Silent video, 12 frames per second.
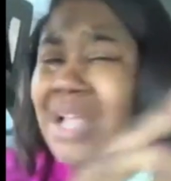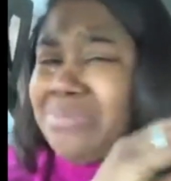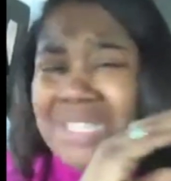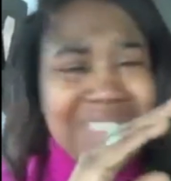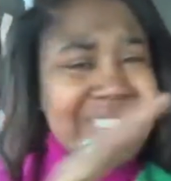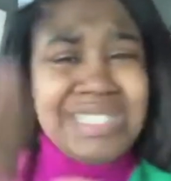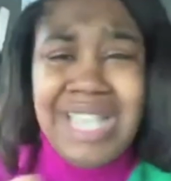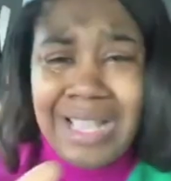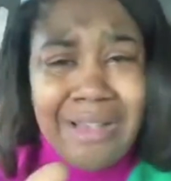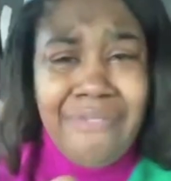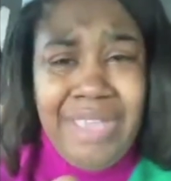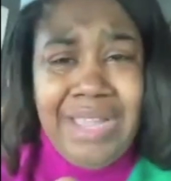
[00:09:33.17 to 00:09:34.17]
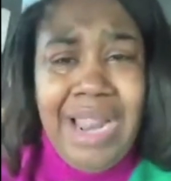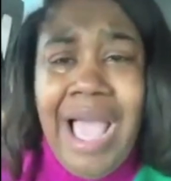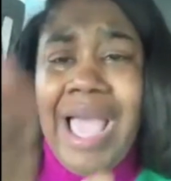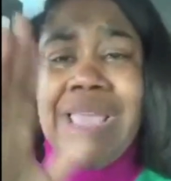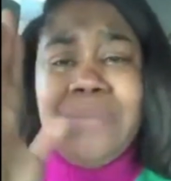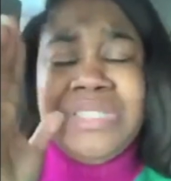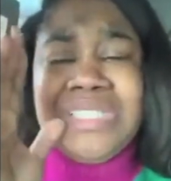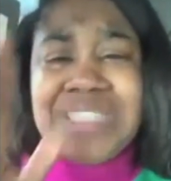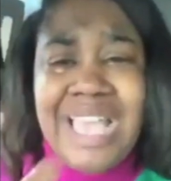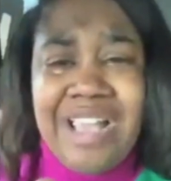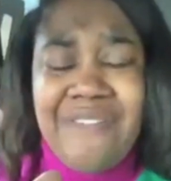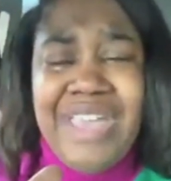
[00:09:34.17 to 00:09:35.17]
I'm just sick sick of it. I am
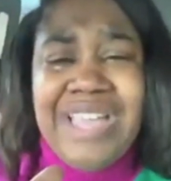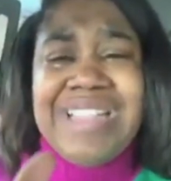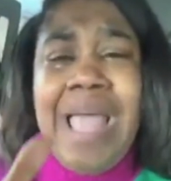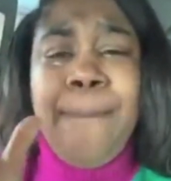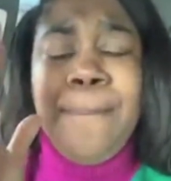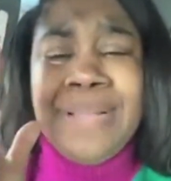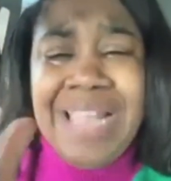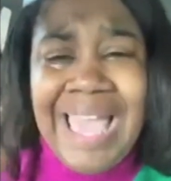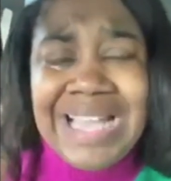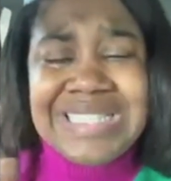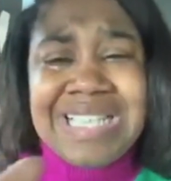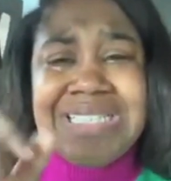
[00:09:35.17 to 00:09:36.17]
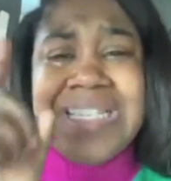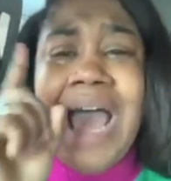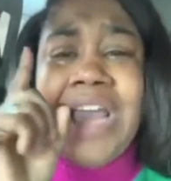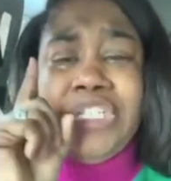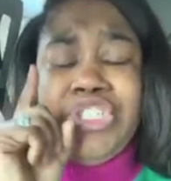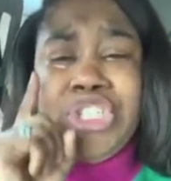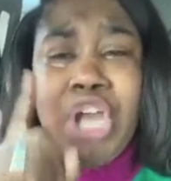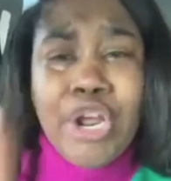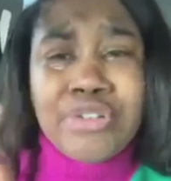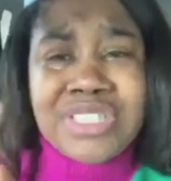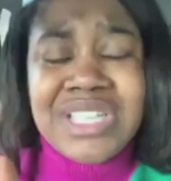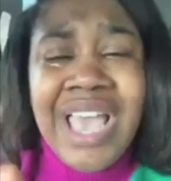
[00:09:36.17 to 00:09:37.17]
sick of it. That place is not a
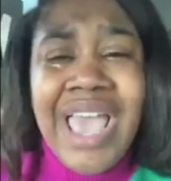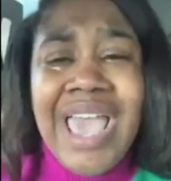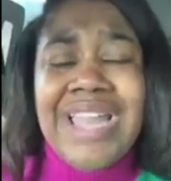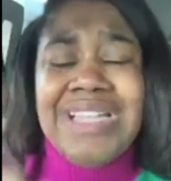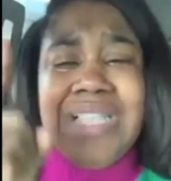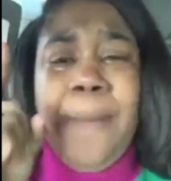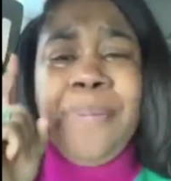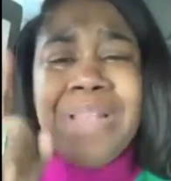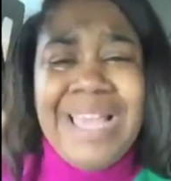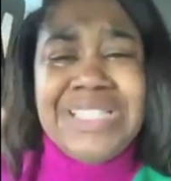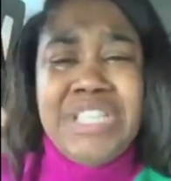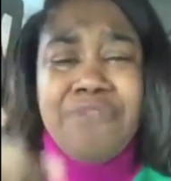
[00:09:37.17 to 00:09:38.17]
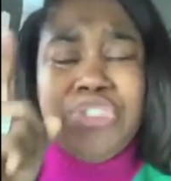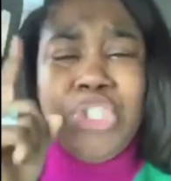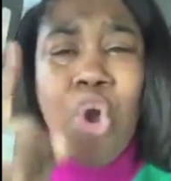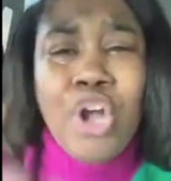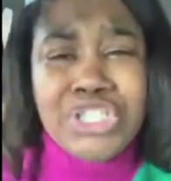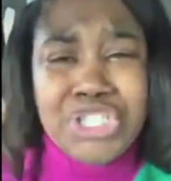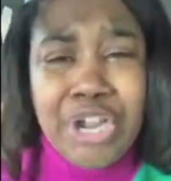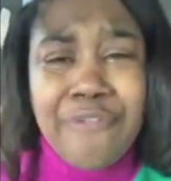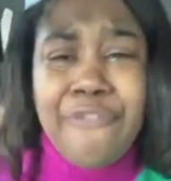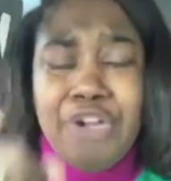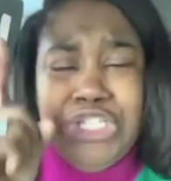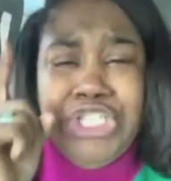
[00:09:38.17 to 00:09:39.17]
church. It is a place of torture
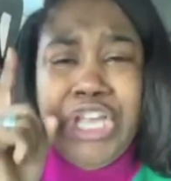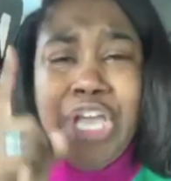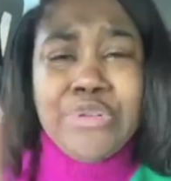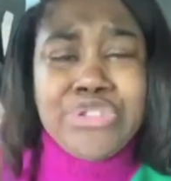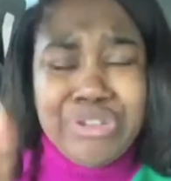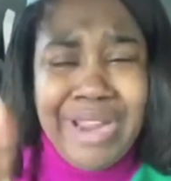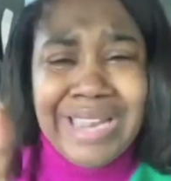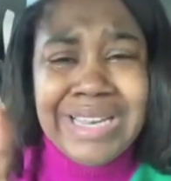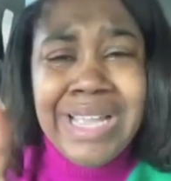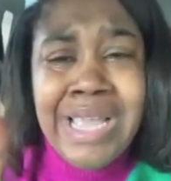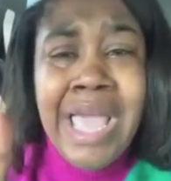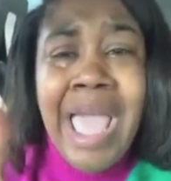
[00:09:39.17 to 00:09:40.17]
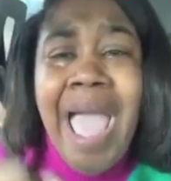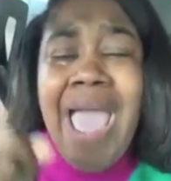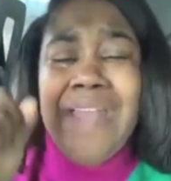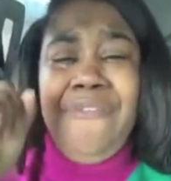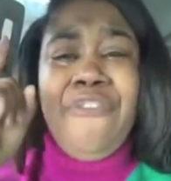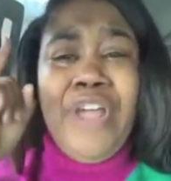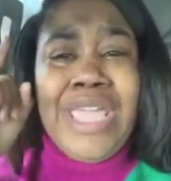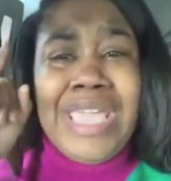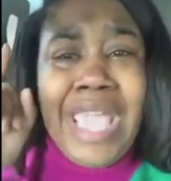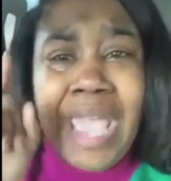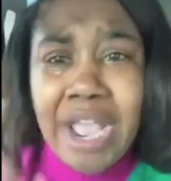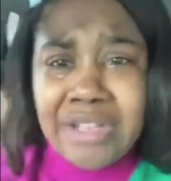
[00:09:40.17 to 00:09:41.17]
for children. And for
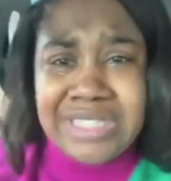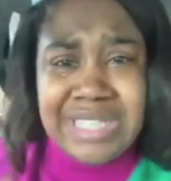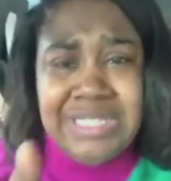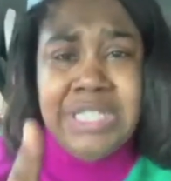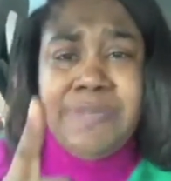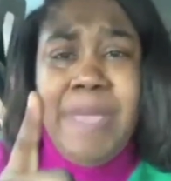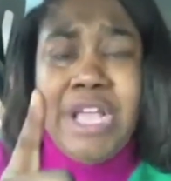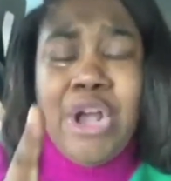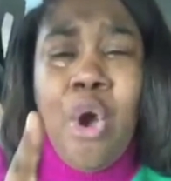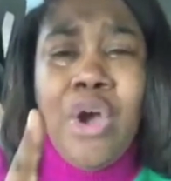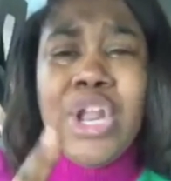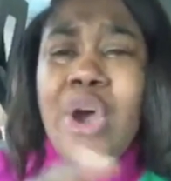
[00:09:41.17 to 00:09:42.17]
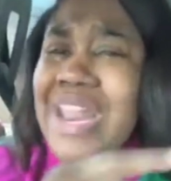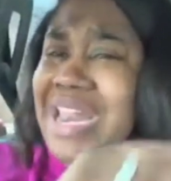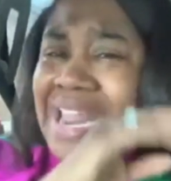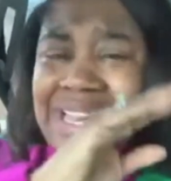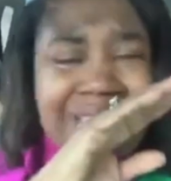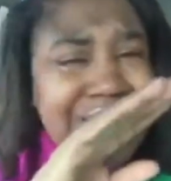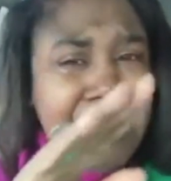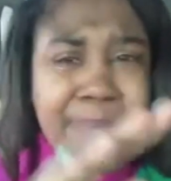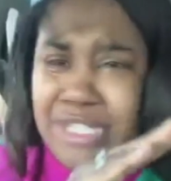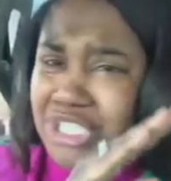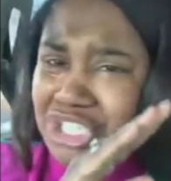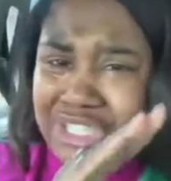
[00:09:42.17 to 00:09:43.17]
years, this has been going on and it needs to
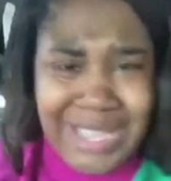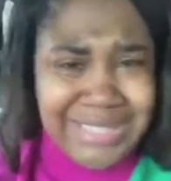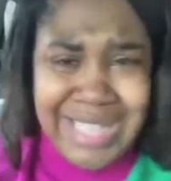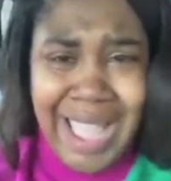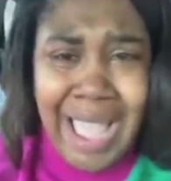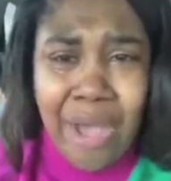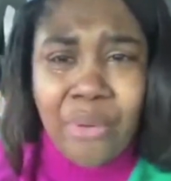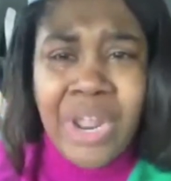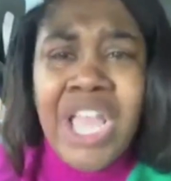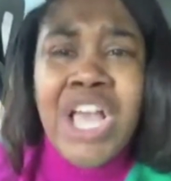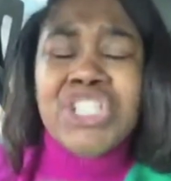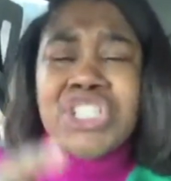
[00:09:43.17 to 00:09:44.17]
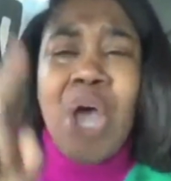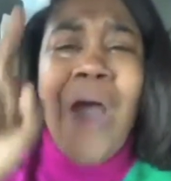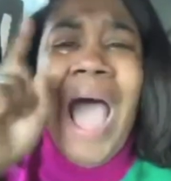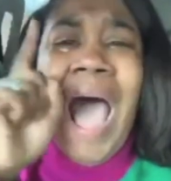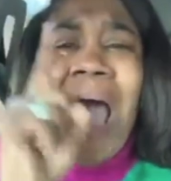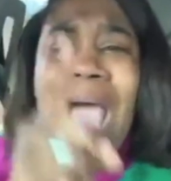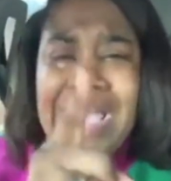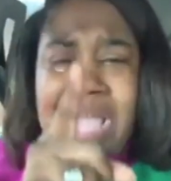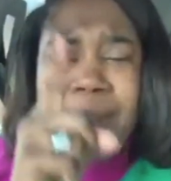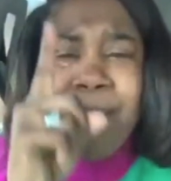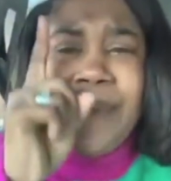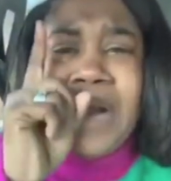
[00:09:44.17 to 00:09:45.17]
be shut down. So I
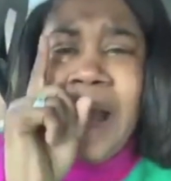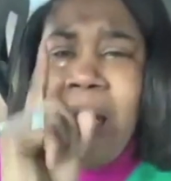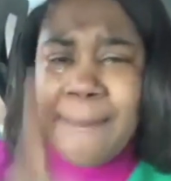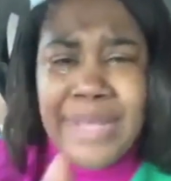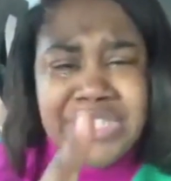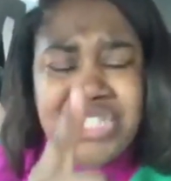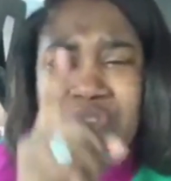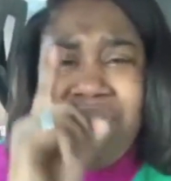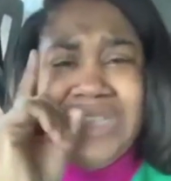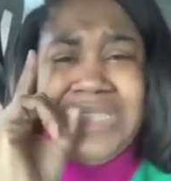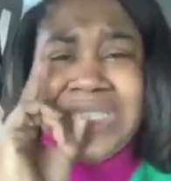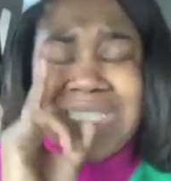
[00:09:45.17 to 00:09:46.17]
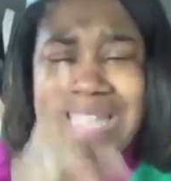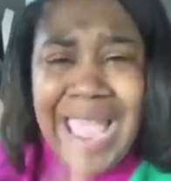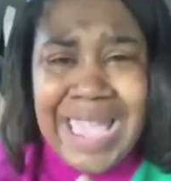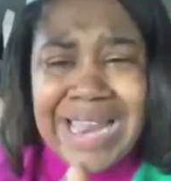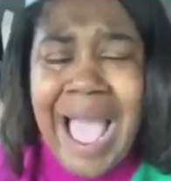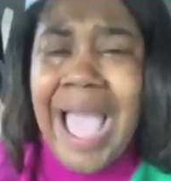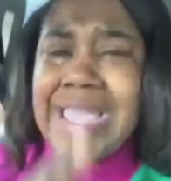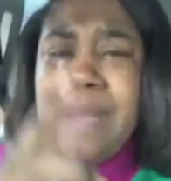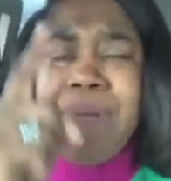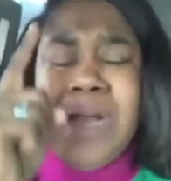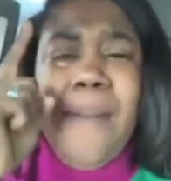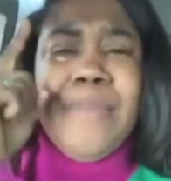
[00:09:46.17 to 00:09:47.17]
am coming to the state. I
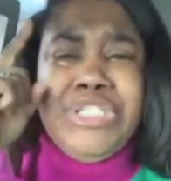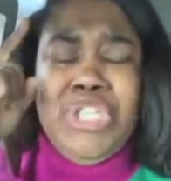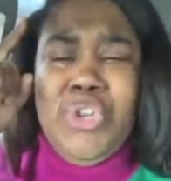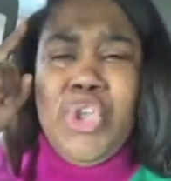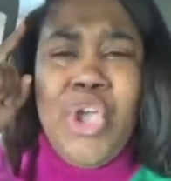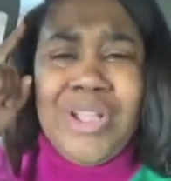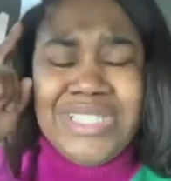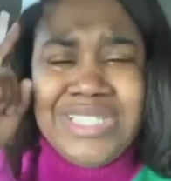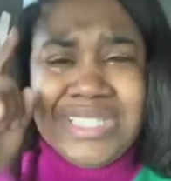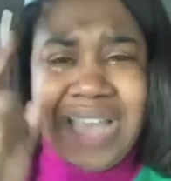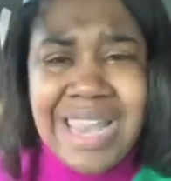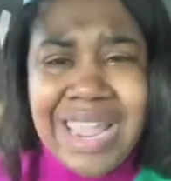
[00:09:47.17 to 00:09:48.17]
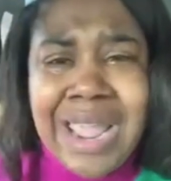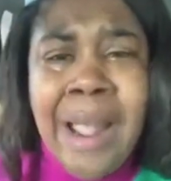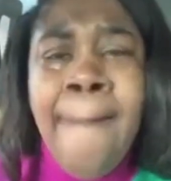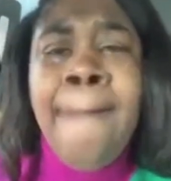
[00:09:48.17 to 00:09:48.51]
am coming to New York City.